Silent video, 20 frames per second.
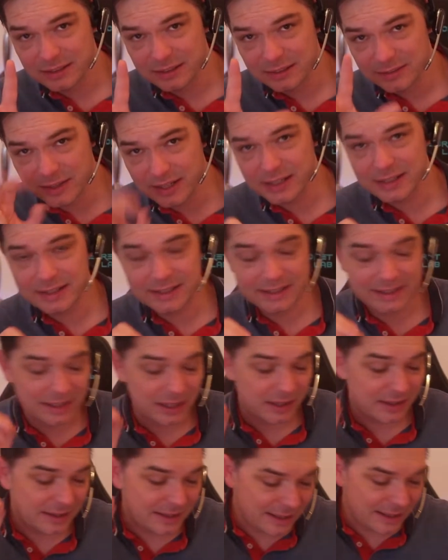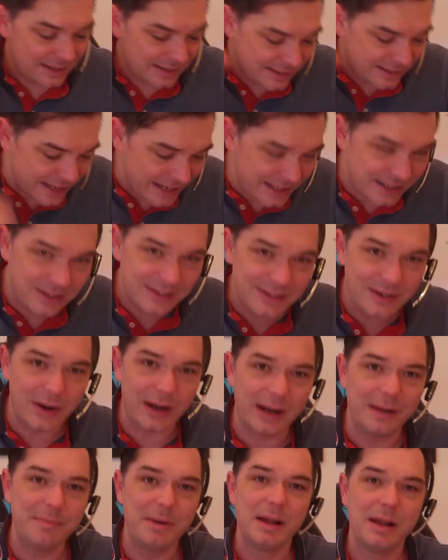right, that sets you
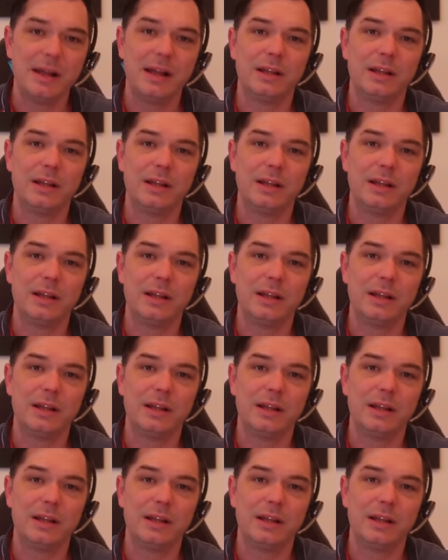up